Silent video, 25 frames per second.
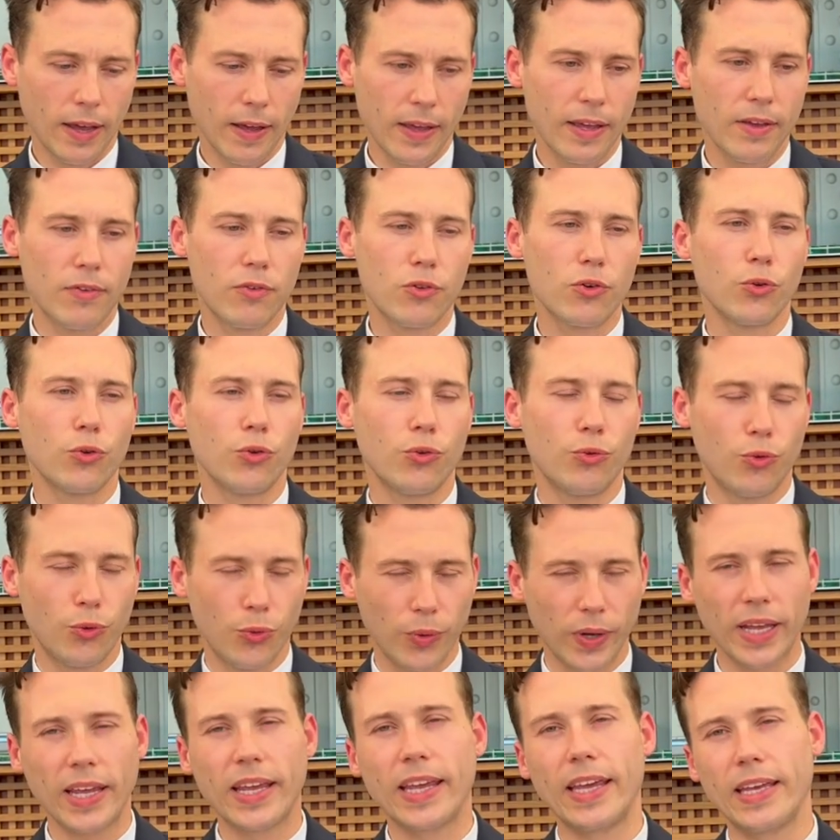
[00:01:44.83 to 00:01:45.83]
If you
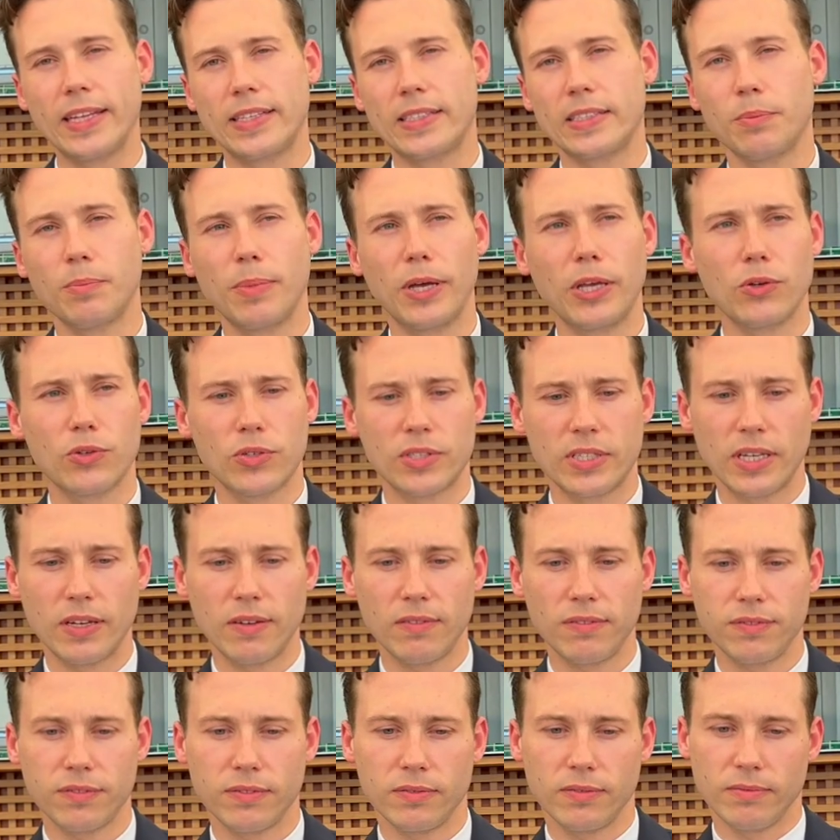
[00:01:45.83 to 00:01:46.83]
drink it by
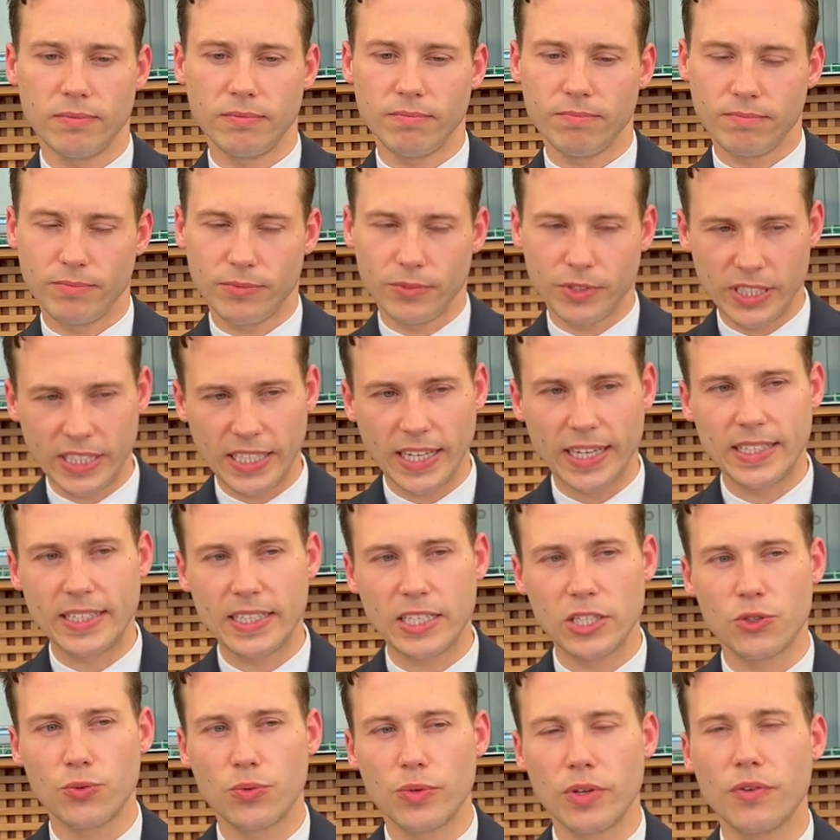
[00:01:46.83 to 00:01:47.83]
yourself, the
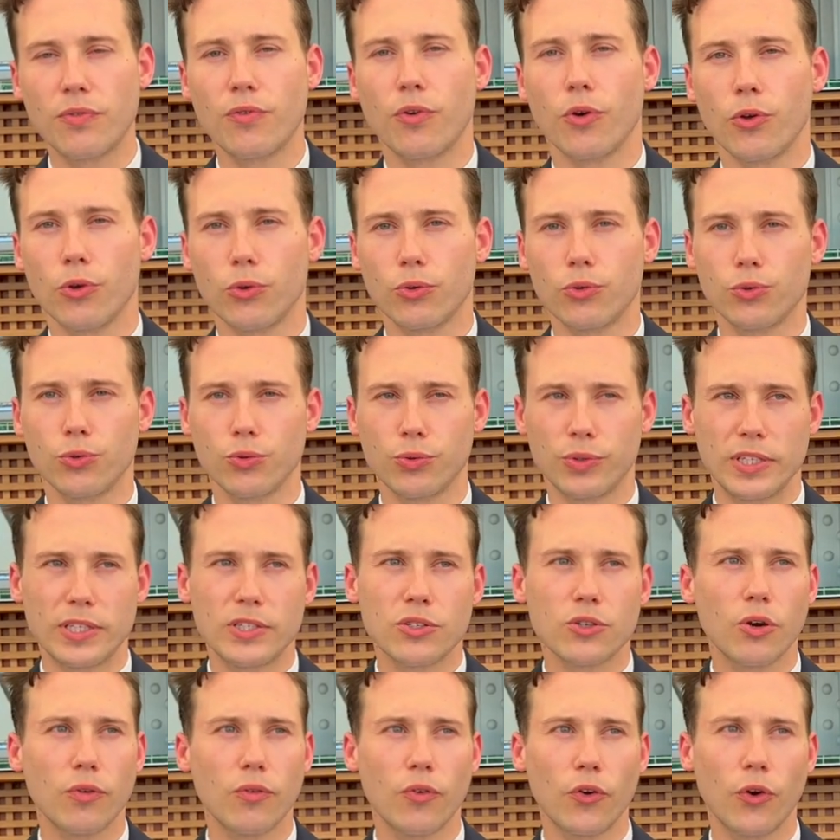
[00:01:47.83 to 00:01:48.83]
idea is really for you to
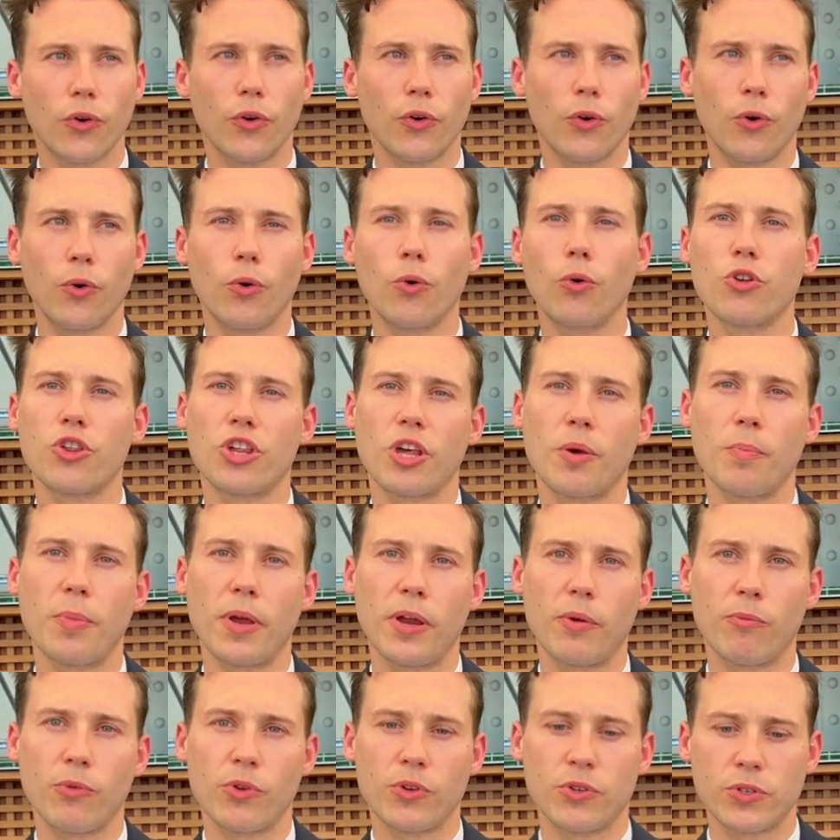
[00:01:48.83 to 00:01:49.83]
discover a old
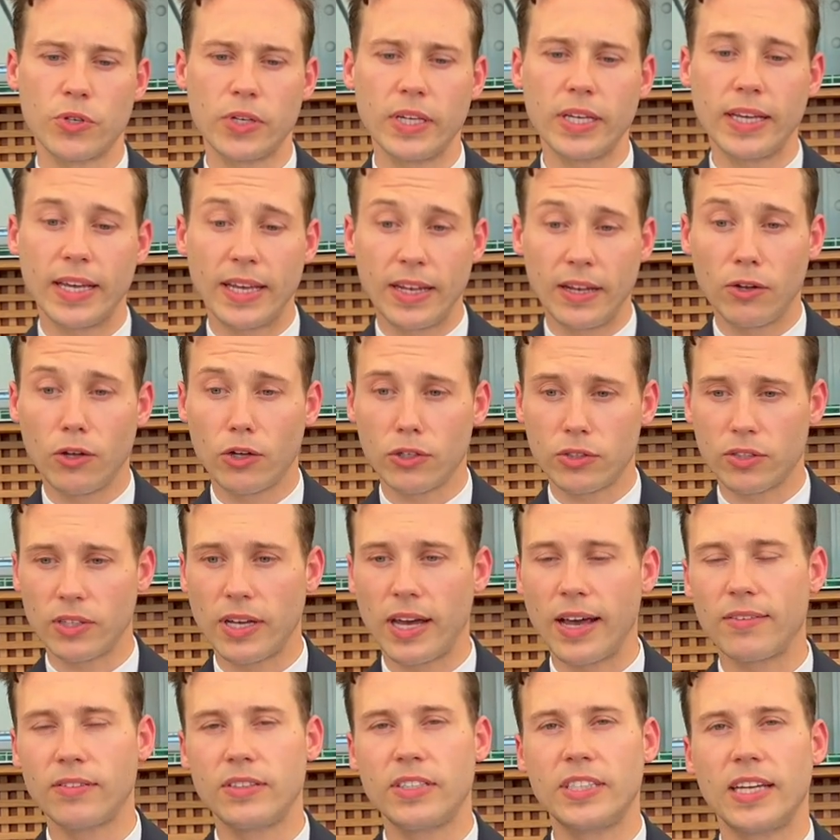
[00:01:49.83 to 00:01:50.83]
champagne rosé and not
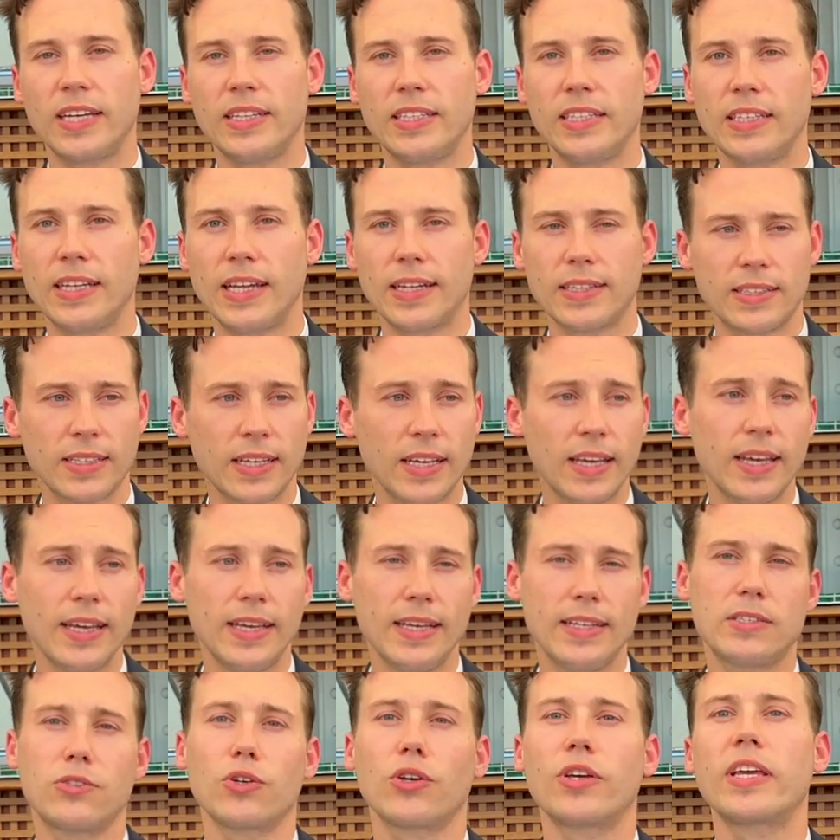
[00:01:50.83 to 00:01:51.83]
have the idea that
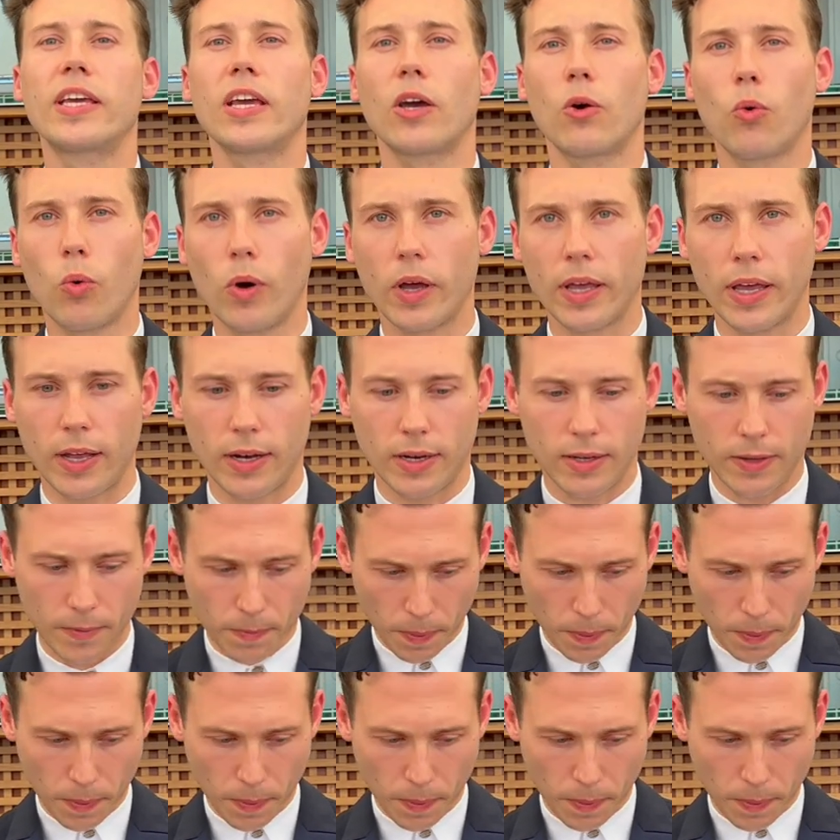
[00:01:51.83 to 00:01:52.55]
it's a Kir Royal,